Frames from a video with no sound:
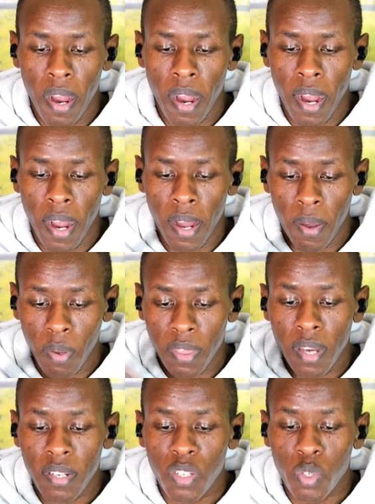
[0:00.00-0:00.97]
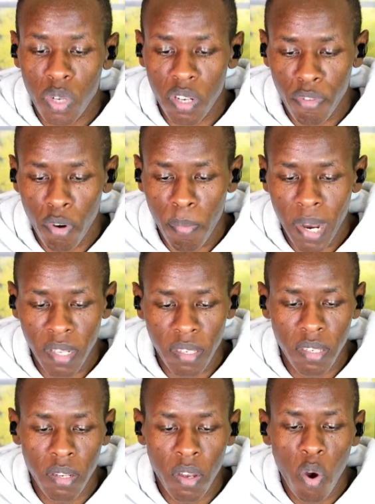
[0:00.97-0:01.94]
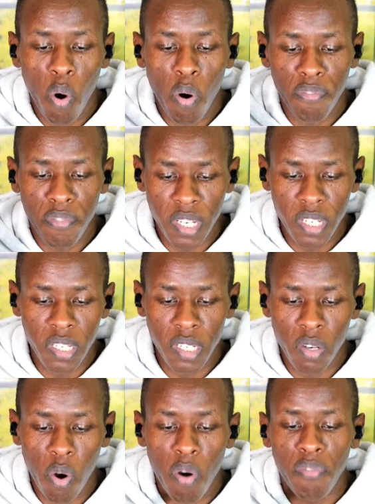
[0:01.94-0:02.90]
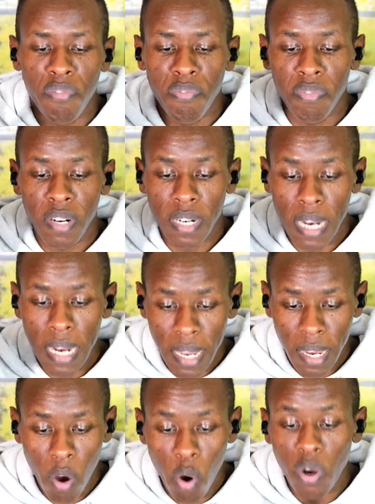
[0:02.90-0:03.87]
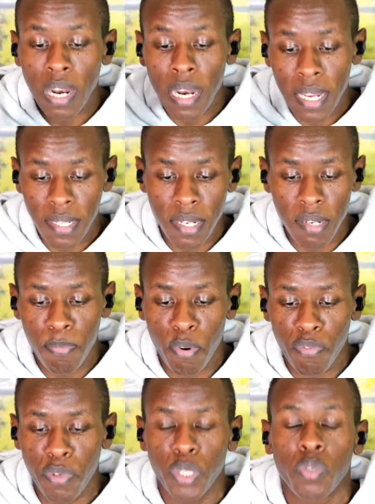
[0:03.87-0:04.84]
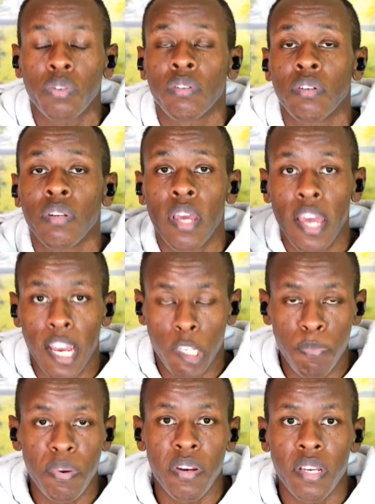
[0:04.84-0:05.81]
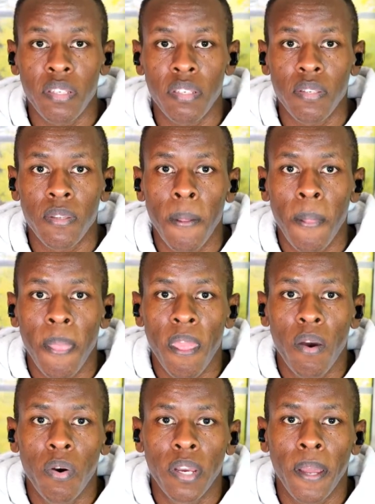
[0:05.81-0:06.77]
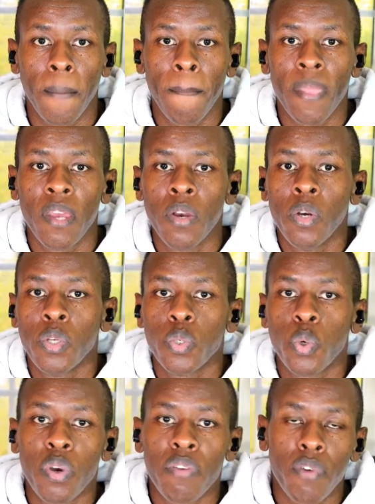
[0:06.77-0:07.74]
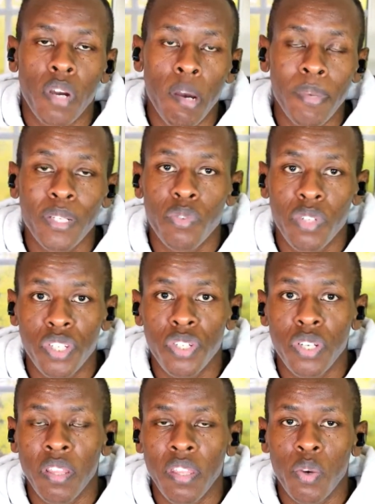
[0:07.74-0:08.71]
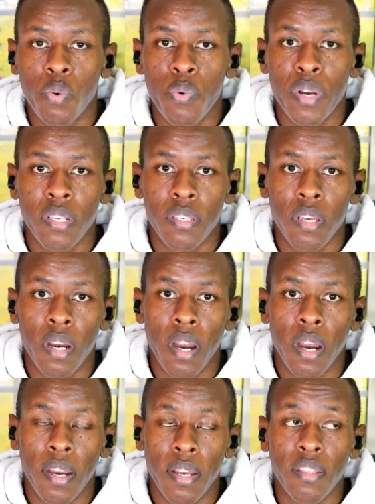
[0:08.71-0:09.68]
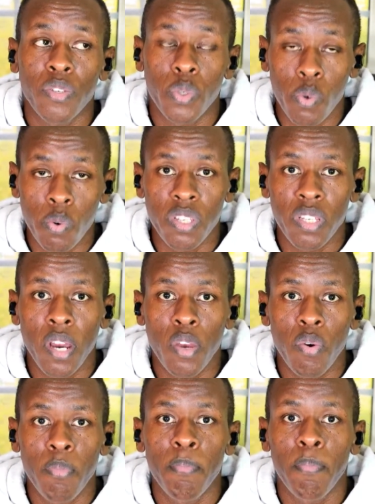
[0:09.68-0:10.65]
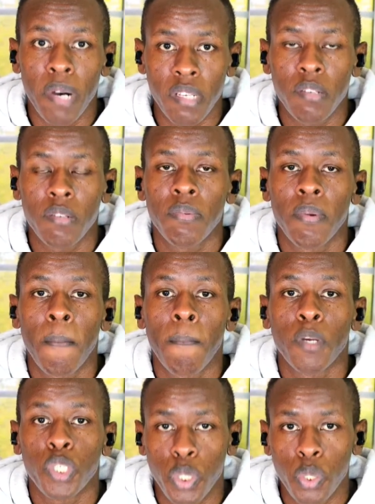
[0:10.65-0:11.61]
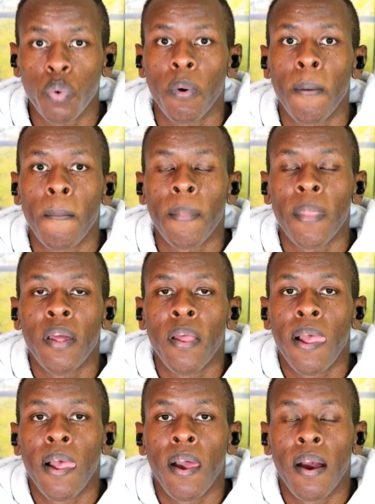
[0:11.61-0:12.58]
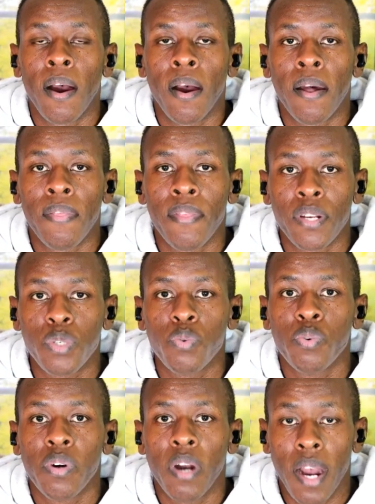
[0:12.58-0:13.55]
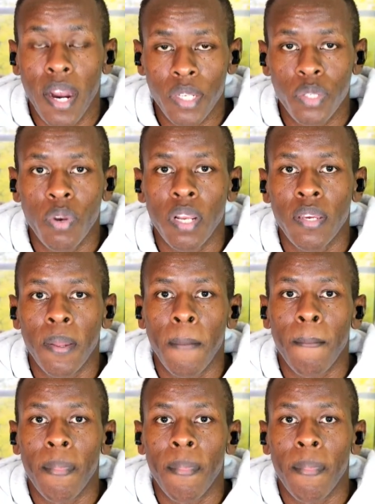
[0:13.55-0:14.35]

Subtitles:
that is 24 months, of teaching or related profession experience, okay? So if you're coming to teach here in the US, in the schools here, you must show that you actually